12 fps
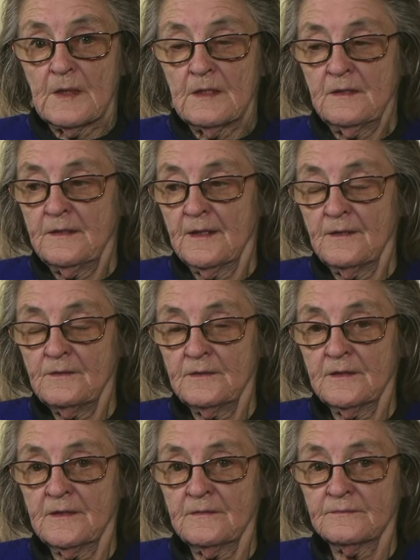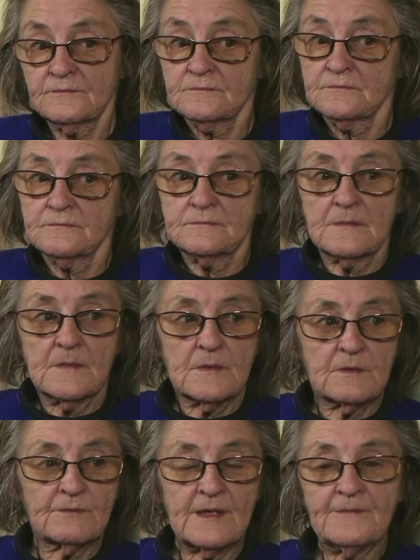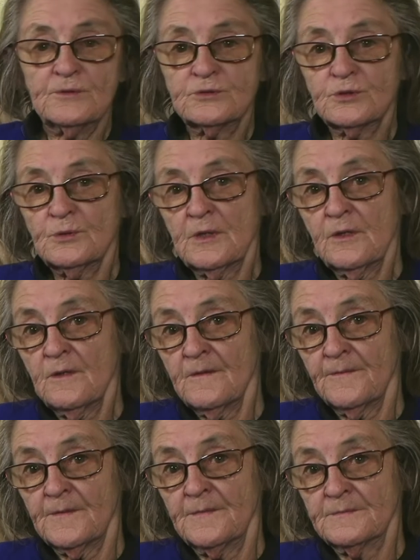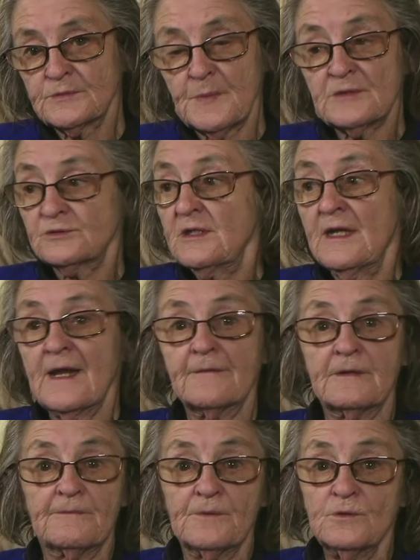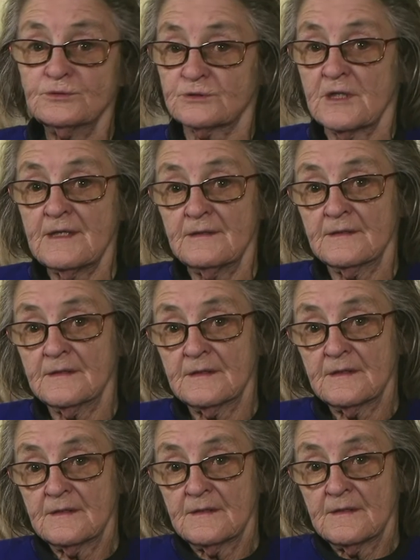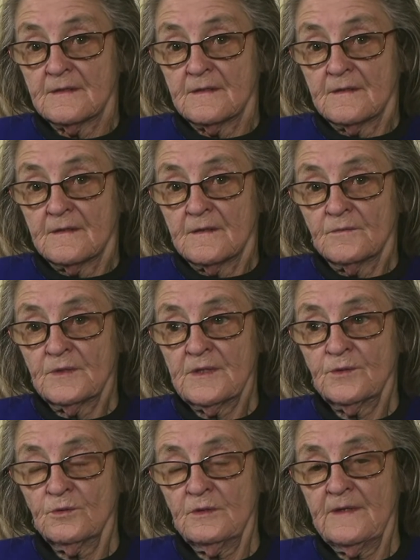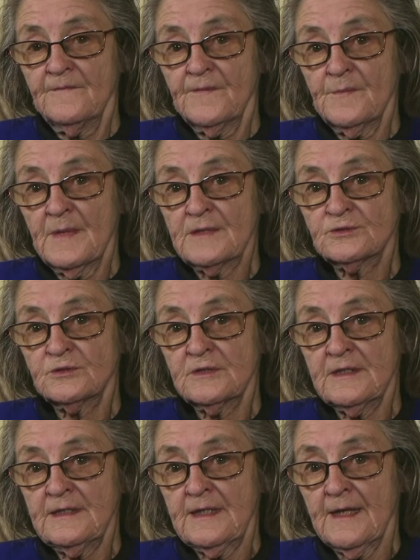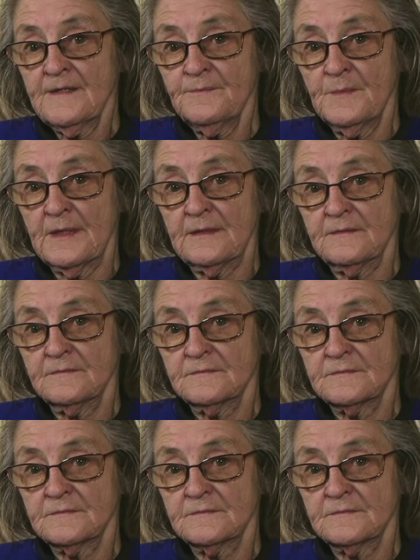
You know, grateful to a lot of them, especially Larry Fawcett, with all the information that he gave me.